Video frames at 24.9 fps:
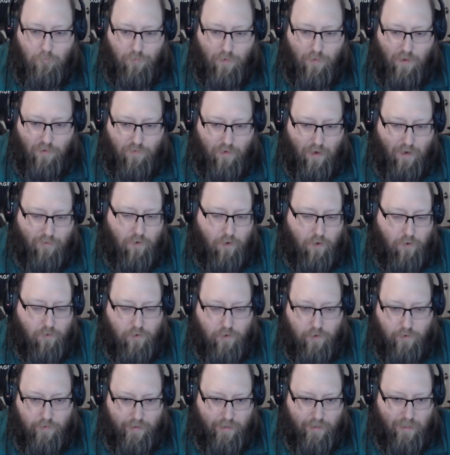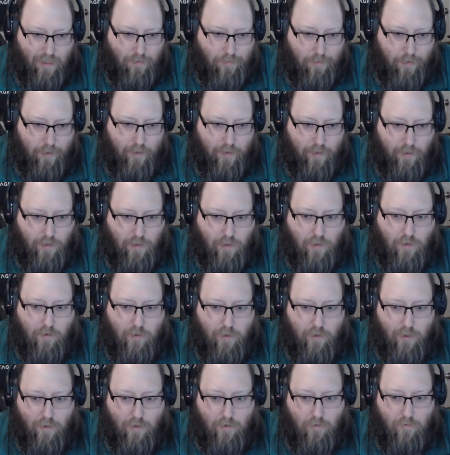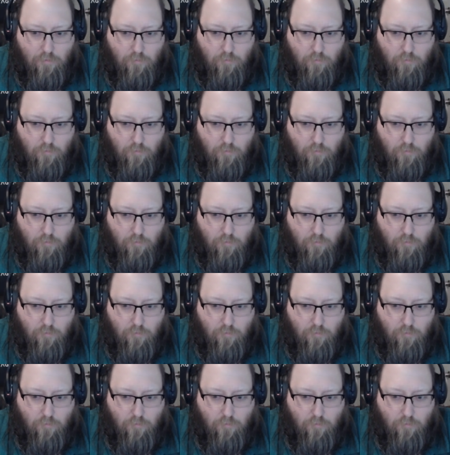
If you have no coding experience, it